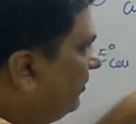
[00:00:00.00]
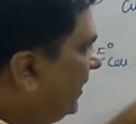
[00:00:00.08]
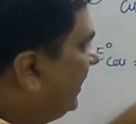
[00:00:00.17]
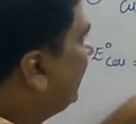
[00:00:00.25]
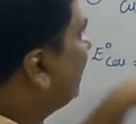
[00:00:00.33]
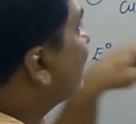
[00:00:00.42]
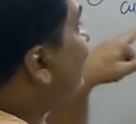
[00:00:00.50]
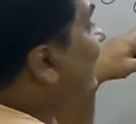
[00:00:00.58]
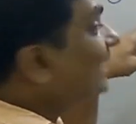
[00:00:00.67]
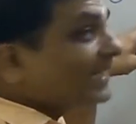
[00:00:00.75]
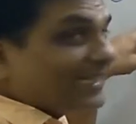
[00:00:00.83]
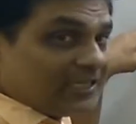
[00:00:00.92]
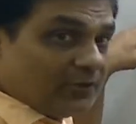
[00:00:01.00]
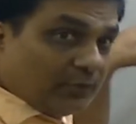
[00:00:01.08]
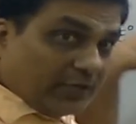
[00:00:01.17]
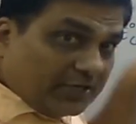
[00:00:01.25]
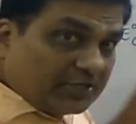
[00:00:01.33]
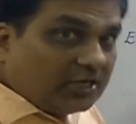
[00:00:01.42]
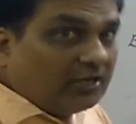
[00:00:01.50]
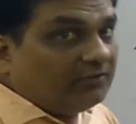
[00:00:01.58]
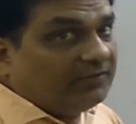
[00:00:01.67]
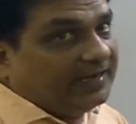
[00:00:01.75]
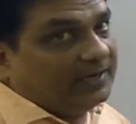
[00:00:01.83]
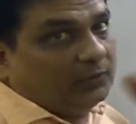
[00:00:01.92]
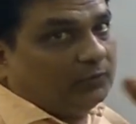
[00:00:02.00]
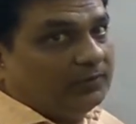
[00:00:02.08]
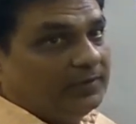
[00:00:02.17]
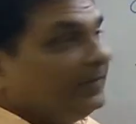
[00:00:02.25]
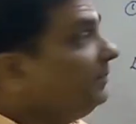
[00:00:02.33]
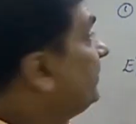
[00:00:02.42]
minus reduction potential of anode.